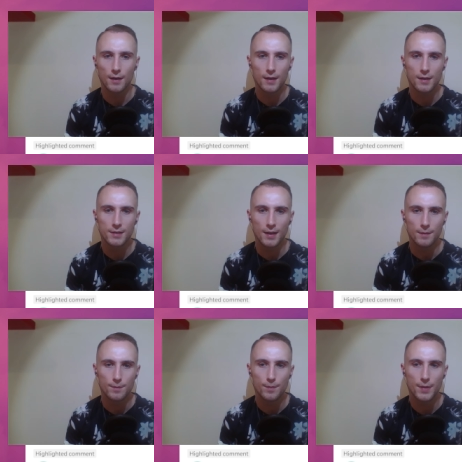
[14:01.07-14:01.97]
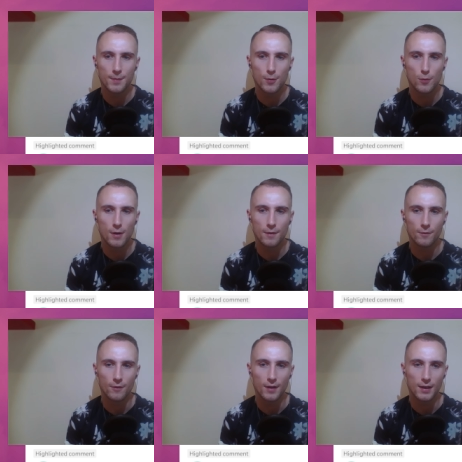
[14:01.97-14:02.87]
like I say, people weren't
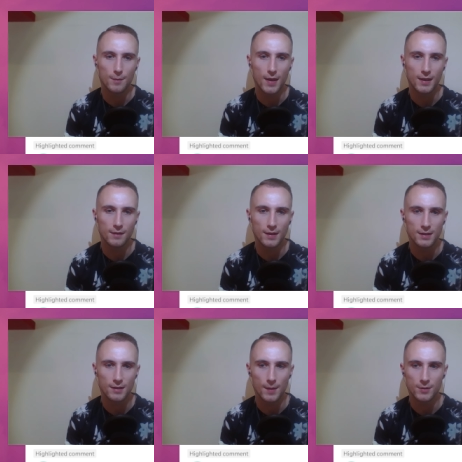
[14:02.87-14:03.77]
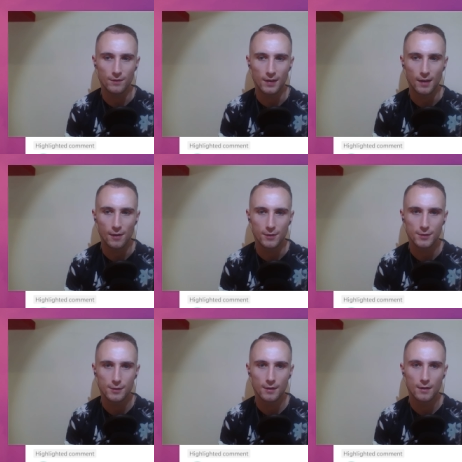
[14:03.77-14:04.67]
really making these types of
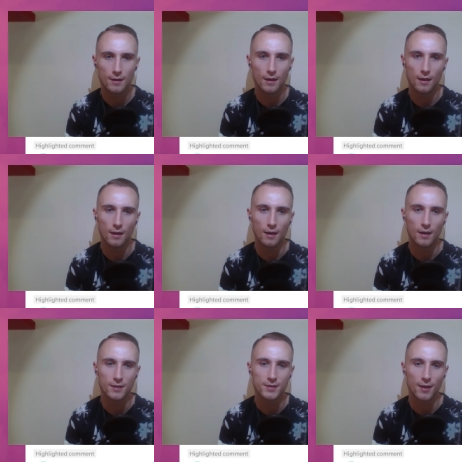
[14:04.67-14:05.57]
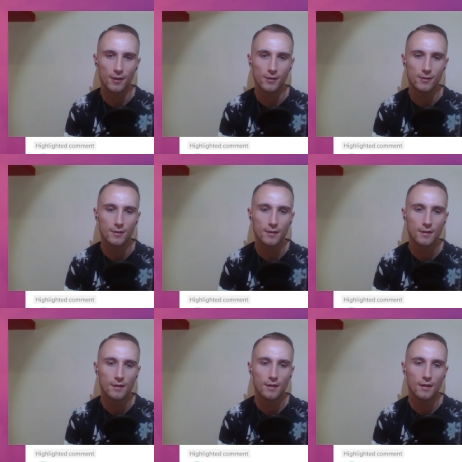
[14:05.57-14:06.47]
videos, so
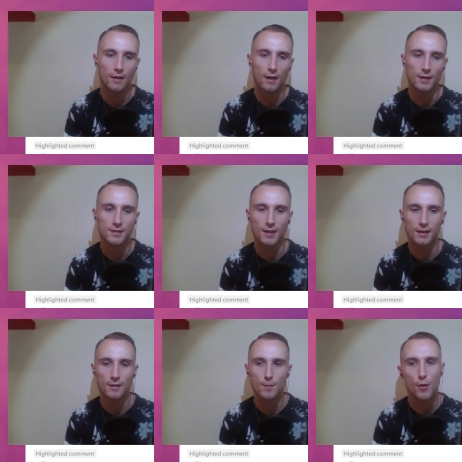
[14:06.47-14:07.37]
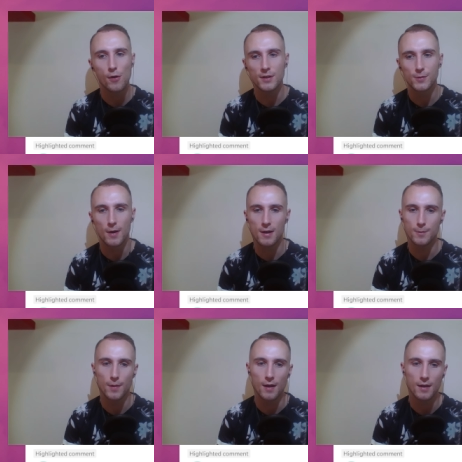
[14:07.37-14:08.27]
I'd say I'm more
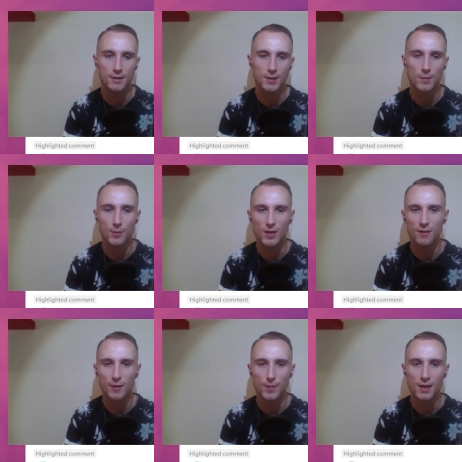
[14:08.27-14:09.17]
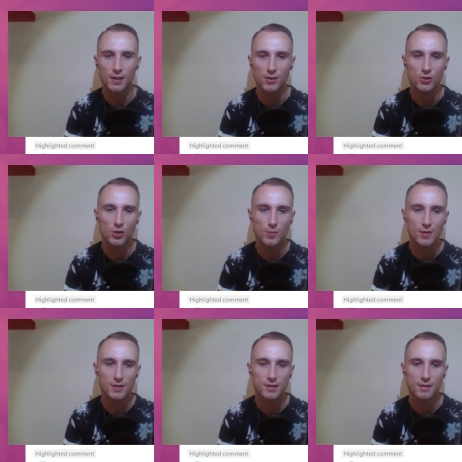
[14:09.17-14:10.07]
inspired by some of the PvP
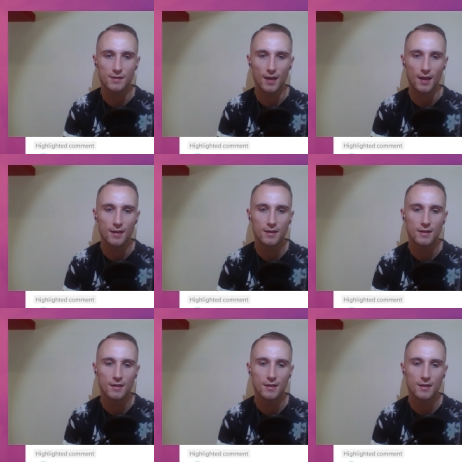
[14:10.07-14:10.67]
YouTubers that